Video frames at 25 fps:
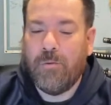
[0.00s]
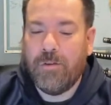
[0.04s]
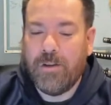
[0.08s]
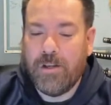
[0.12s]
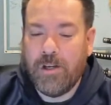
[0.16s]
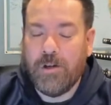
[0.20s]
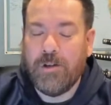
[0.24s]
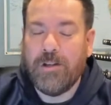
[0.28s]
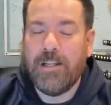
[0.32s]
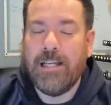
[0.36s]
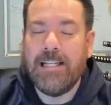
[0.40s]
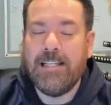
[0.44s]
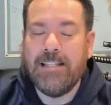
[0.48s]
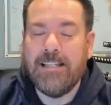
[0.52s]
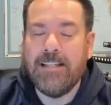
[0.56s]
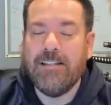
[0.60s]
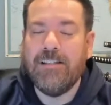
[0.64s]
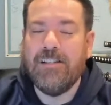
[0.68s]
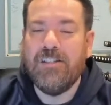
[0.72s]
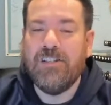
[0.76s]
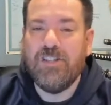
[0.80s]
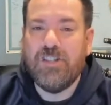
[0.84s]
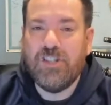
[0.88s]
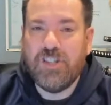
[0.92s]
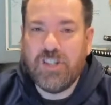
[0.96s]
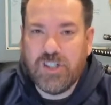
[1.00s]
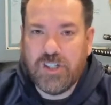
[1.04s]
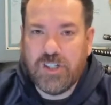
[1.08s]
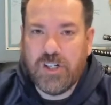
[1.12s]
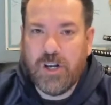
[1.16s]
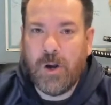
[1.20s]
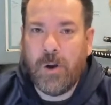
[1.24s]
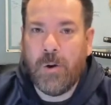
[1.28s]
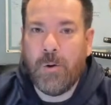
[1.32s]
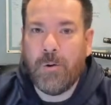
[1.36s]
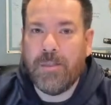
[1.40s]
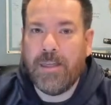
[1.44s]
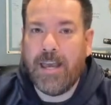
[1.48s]
you need to
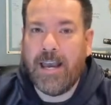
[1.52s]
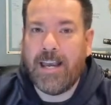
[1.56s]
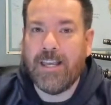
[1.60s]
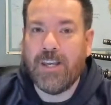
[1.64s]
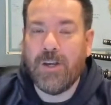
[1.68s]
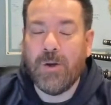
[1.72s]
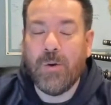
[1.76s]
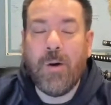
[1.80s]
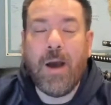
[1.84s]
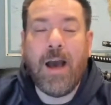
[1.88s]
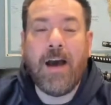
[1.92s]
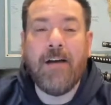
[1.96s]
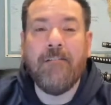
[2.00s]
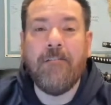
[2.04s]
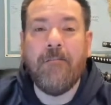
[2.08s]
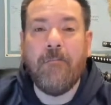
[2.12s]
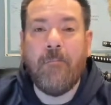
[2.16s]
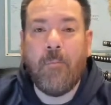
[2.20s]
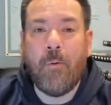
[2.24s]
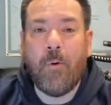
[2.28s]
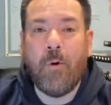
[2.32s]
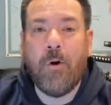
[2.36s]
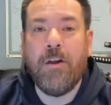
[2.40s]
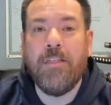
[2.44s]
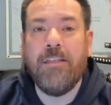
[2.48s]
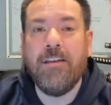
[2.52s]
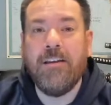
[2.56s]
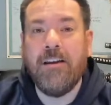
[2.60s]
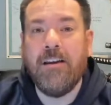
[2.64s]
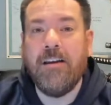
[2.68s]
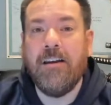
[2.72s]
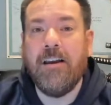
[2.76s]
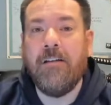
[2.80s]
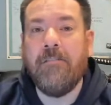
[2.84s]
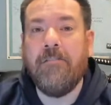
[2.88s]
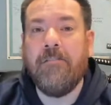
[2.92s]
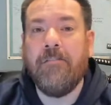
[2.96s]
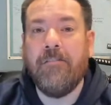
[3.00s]
show that you have more than
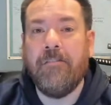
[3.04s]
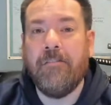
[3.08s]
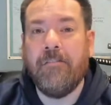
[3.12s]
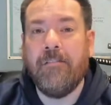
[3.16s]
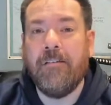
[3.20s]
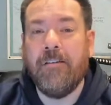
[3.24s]
enough